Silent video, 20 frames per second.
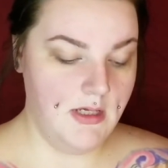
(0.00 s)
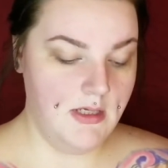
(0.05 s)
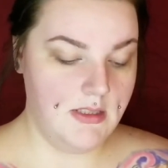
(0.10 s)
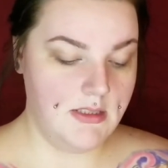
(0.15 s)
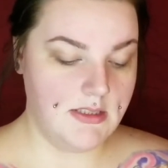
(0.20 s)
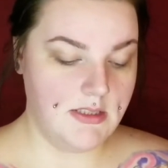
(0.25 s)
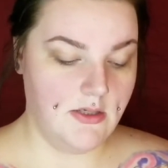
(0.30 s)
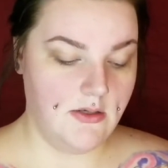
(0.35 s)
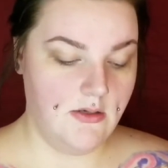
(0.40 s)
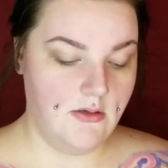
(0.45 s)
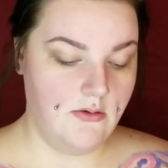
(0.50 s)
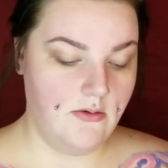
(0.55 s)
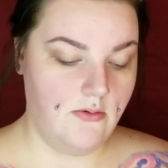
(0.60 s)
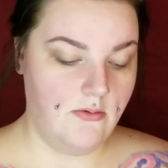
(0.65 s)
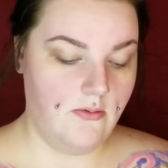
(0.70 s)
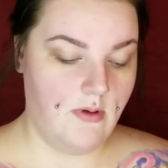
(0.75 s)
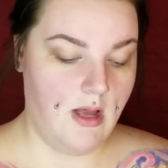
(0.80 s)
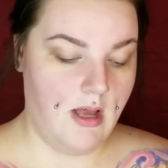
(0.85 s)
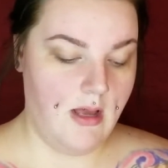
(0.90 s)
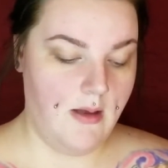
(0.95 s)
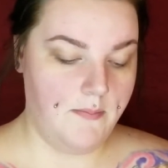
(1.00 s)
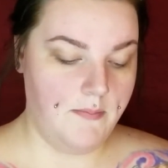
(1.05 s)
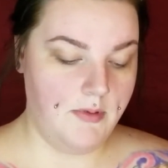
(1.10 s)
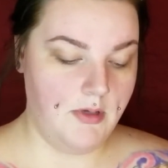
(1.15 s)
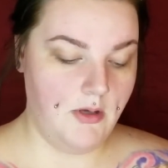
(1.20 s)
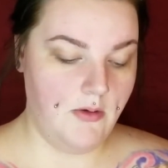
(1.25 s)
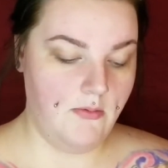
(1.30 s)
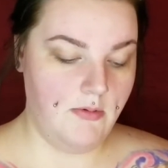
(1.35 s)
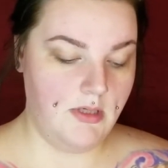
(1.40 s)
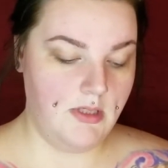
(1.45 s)
So I'm
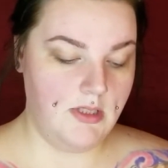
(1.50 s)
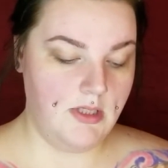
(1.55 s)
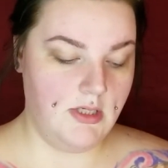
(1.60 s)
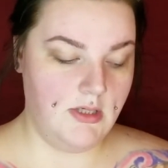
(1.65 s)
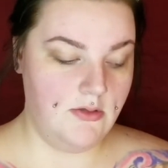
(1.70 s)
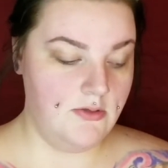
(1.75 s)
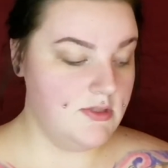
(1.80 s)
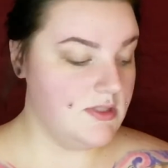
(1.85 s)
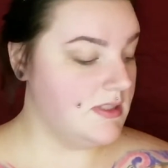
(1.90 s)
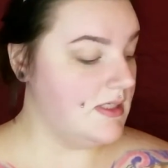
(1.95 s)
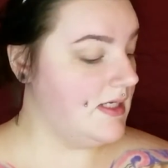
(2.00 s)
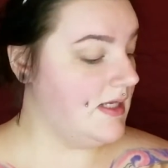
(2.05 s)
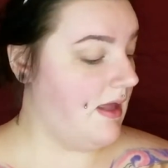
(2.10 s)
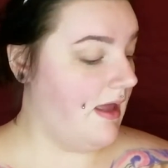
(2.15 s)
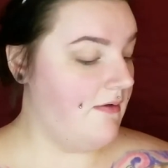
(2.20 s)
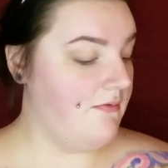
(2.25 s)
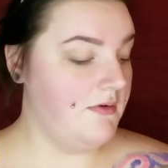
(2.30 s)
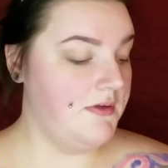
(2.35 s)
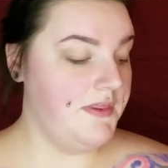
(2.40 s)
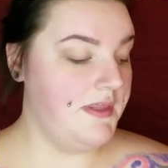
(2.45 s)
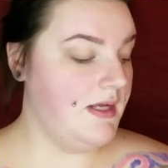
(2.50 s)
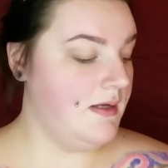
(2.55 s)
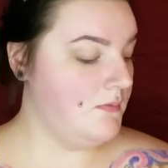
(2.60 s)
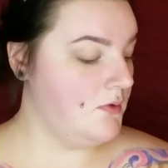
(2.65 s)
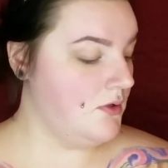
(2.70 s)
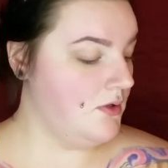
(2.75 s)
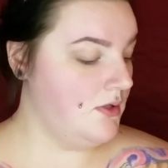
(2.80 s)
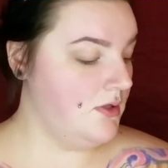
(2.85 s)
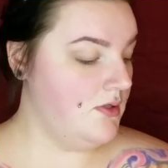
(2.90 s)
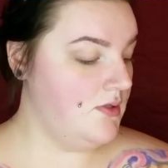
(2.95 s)
going to use, everything I'm
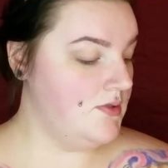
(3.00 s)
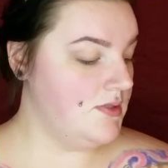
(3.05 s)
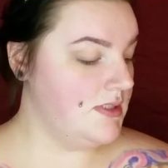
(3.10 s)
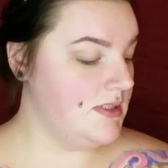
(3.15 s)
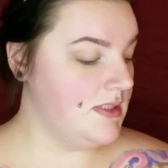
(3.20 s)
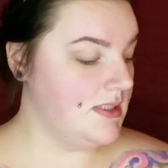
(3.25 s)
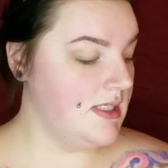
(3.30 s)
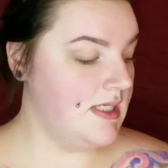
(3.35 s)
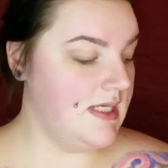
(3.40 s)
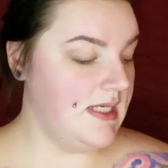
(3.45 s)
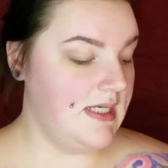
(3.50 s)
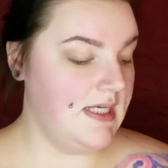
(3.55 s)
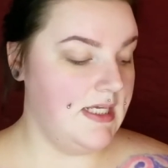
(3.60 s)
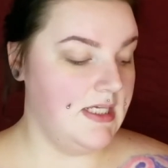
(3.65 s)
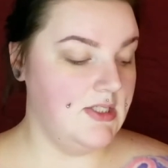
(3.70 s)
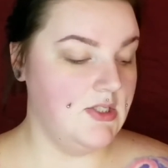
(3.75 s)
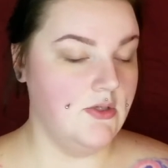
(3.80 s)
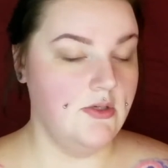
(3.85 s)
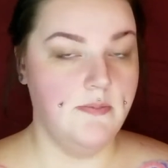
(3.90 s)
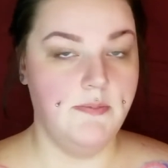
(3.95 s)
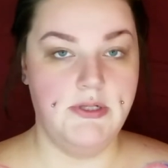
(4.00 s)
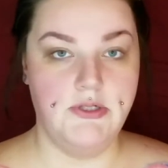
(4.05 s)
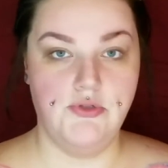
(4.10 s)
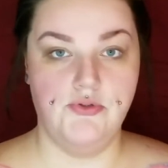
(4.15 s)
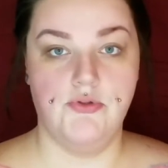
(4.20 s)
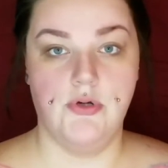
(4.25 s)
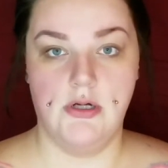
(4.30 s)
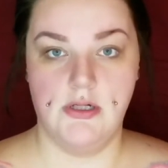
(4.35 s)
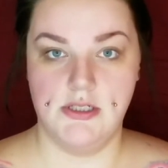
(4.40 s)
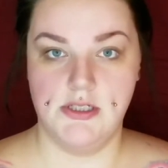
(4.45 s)
going to use today is going to be
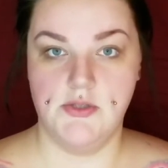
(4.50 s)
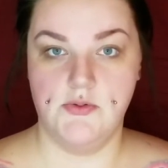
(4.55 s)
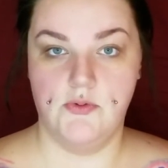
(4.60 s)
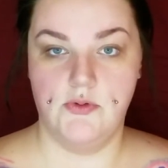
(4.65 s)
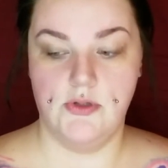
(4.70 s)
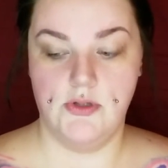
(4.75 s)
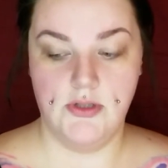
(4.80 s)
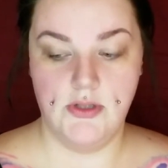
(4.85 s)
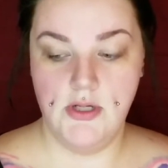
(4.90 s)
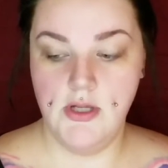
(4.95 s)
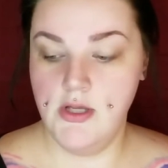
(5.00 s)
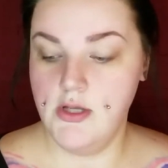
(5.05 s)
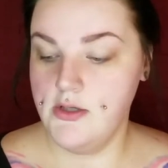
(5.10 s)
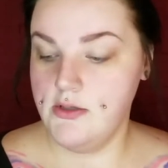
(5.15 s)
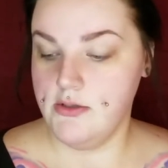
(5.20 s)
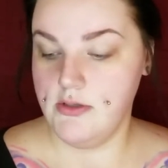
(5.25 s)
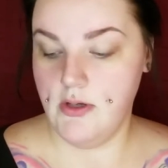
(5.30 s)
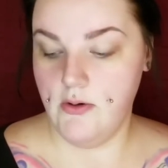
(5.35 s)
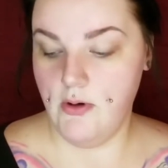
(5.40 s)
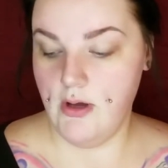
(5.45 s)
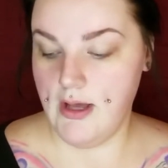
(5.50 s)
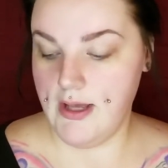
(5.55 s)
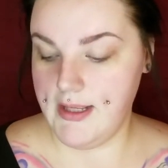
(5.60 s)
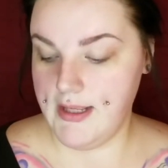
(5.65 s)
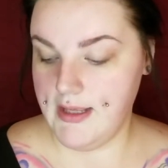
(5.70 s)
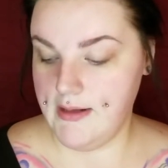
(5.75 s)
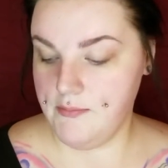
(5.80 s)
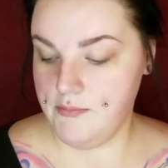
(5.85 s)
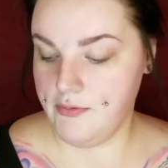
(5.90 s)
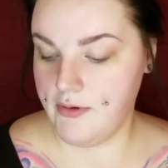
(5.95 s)
drugstore. No
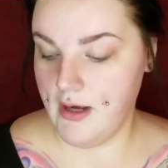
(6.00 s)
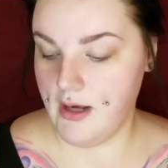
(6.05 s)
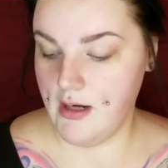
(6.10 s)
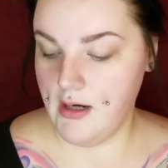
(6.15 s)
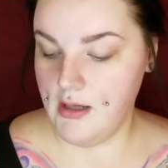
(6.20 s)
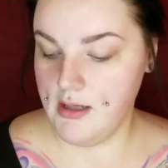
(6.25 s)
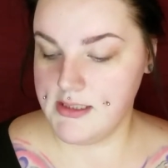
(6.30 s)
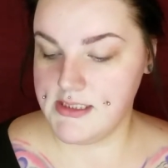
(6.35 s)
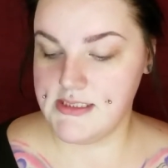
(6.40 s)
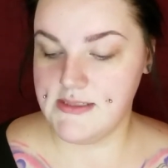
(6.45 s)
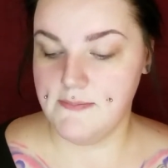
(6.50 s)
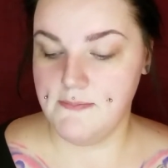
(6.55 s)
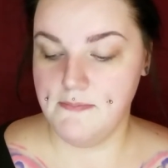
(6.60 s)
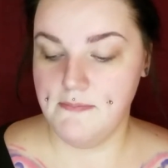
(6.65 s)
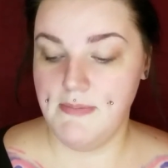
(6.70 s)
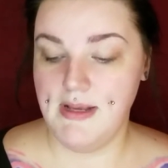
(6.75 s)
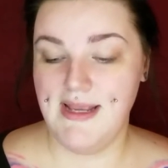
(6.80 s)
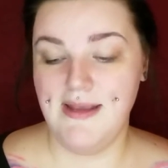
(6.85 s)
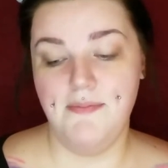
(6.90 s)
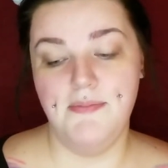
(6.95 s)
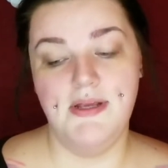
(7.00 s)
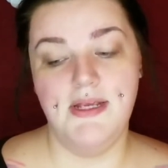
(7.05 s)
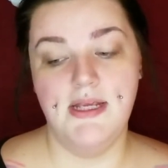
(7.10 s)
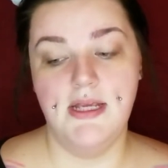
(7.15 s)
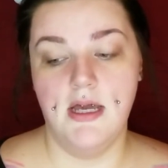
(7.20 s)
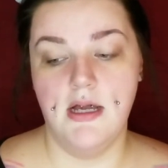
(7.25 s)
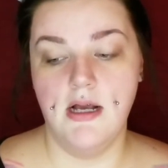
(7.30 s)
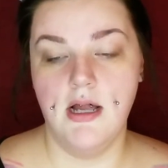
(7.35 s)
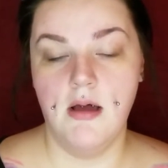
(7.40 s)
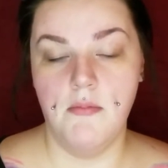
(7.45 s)
high-end products, maybe
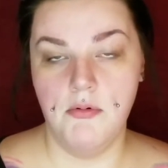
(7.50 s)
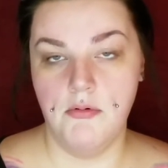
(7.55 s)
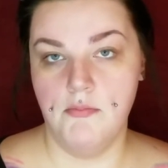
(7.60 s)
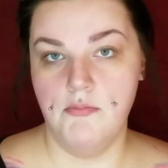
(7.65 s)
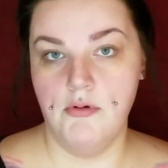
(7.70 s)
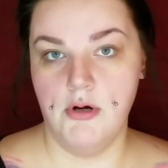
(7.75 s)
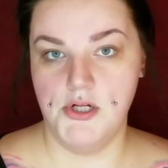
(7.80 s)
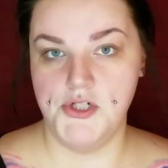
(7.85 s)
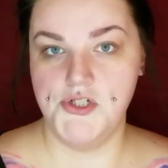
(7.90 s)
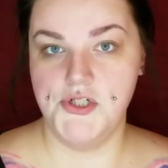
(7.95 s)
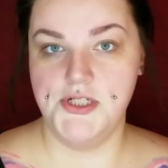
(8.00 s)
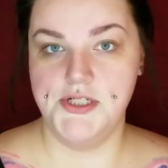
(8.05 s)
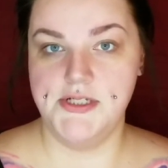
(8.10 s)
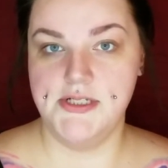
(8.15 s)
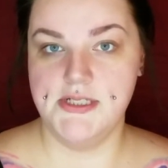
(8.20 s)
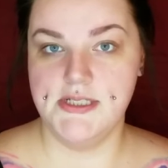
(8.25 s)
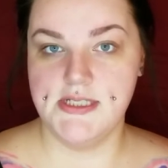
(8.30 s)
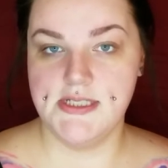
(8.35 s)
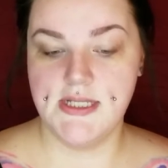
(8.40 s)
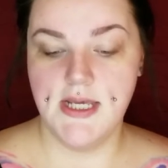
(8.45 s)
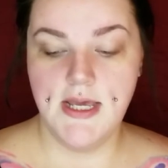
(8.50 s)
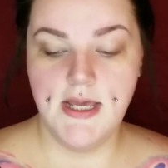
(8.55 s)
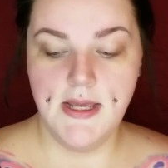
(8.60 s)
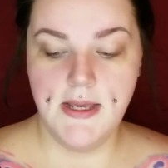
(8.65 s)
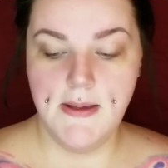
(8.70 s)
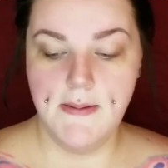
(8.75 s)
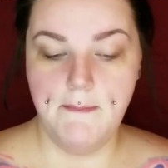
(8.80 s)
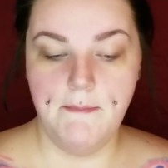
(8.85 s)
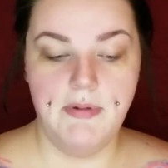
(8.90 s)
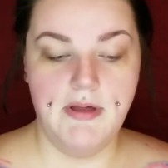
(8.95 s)
a couple brushes,
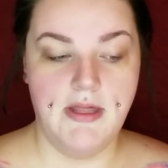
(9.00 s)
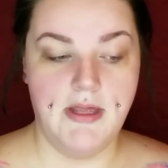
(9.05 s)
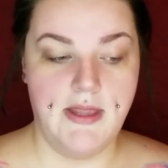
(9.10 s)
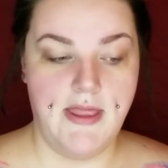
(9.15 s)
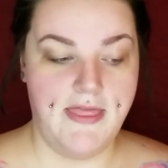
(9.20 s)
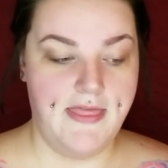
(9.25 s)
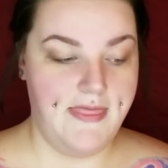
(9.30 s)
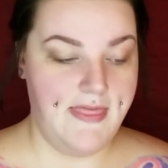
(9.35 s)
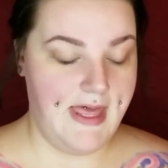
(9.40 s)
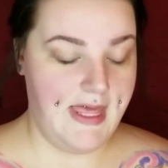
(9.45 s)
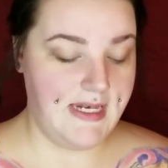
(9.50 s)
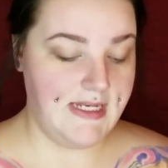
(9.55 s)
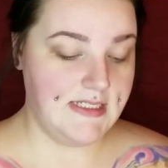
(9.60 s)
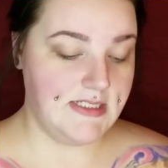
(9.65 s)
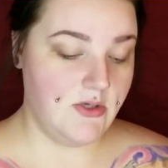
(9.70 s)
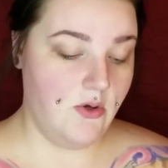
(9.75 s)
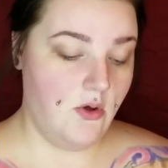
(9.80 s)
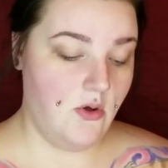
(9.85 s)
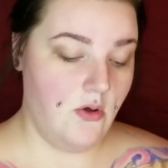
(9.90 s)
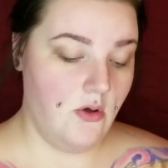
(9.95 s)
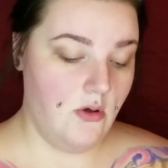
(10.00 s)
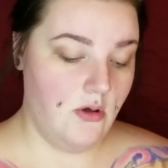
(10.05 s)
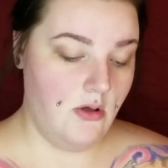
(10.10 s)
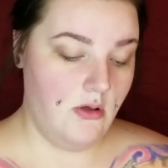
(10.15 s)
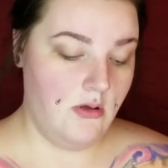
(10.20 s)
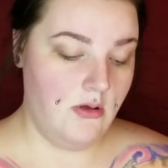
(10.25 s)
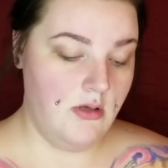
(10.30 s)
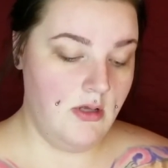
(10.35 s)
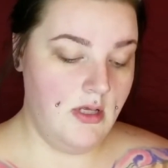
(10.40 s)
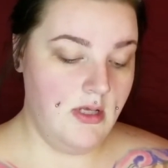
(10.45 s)
but that is all.
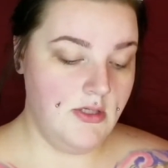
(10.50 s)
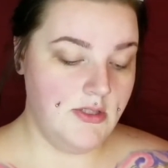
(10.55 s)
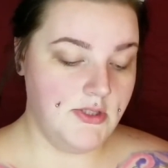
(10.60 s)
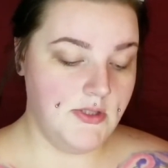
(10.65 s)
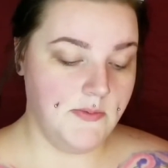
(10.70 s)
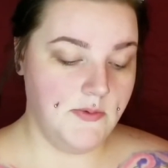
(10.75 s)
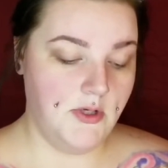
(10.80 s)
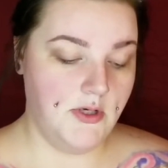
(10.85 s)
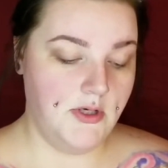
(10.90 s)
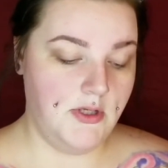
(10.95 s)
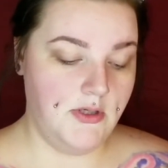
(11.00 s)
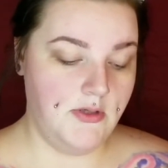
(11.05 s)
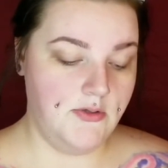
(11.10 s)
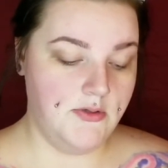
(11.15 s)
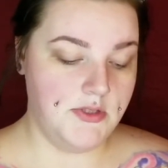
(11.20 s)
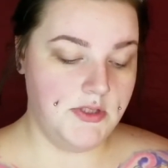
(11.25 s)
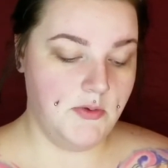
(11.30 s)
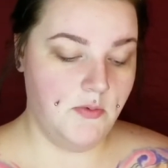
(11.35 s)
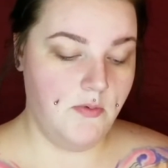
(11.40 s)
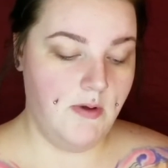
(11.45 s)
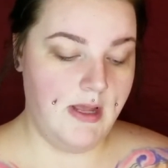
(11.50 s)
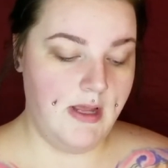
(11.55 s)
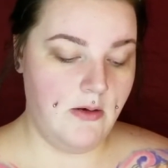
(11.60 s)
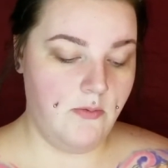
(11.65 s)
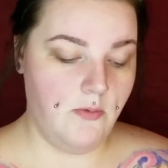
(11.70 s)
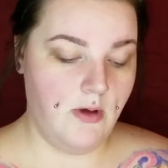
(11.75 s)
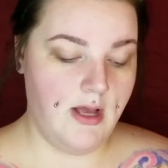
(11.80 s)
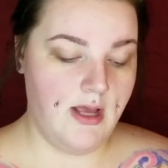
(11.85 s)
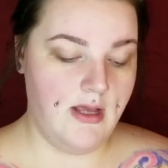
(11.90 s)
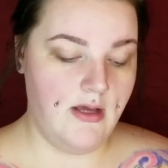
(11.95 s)
So I'm going to use the Wet n
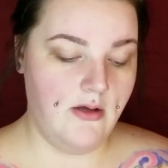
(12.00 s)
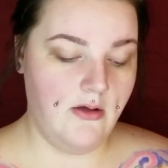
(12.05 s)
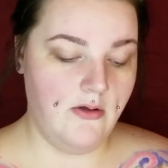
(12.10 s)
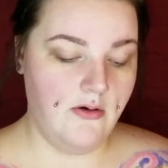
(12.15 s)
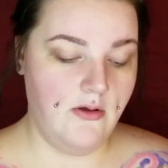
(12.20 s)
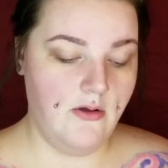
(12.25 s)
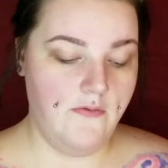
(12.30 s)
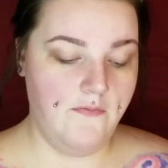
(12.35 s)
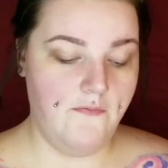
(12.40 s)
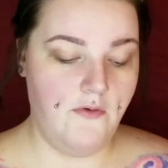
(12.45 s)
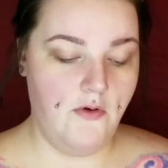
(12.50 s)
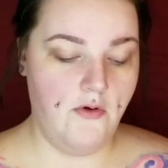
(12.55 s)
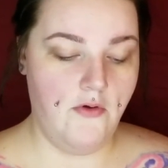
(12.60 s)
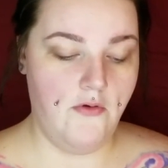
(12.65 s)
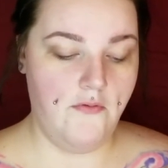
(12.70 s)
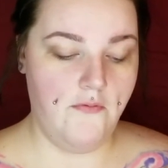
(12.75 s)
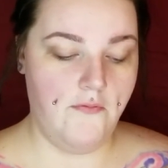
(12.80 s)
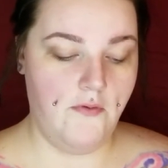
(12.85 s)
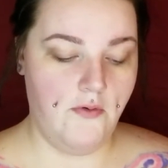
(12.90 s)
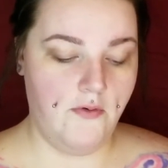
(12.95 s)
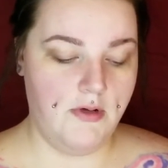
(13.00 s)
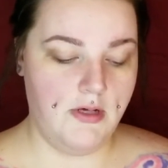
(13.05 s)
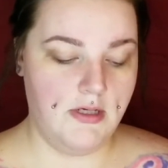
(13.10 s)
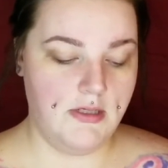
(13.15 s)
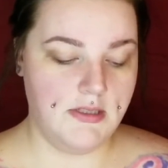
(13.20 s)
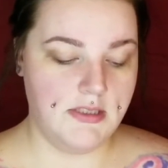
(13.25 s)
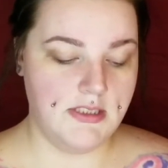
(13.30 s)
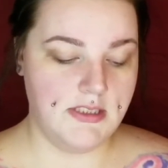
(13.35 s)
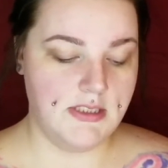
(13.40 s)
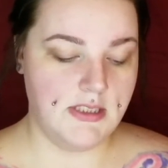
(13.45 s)
Wild Photo
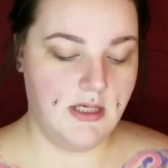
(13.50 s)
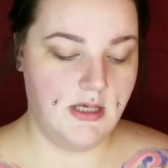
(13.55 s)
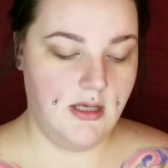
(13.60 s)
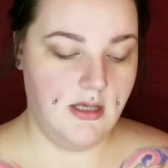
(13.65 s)
Focus